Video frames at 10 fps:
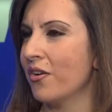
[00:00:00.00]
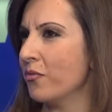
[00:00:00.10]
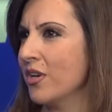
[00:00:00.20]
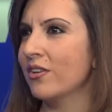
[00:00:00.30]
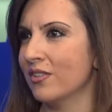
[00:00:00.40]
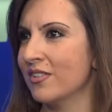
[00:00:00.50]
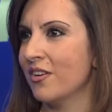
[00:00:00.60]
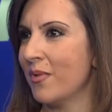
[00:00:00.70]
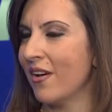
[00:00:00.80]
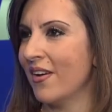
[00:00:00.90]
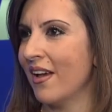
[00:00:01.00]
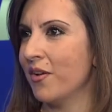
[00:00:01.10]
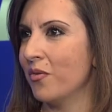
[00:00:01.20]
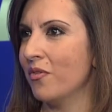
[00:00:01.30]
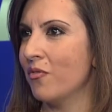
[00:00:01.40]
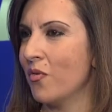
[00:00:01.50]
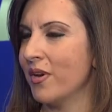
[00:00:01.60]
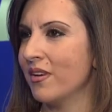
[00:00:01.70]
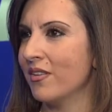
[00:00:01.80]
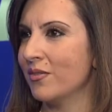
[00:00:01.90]
readers about how to
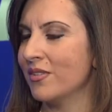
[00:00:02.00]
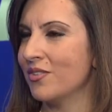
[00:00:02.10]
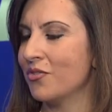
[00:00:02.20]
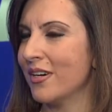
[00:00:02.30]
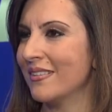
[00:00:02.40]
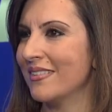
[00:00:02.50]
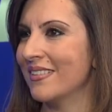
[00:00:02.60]
avoid those tricks?